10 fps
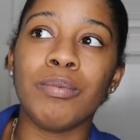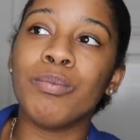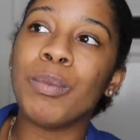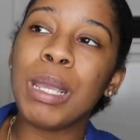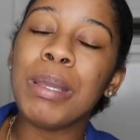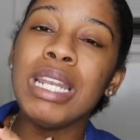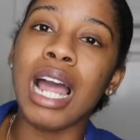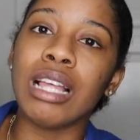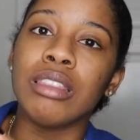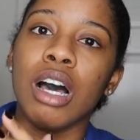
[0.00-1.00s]
maybe
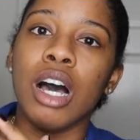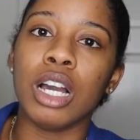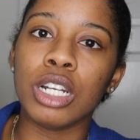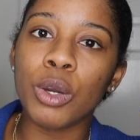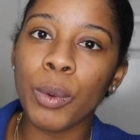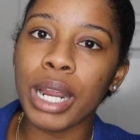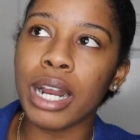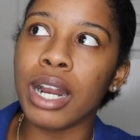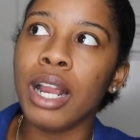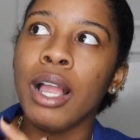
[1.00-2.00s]
not the
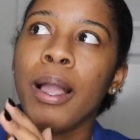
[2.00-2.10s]
underwear,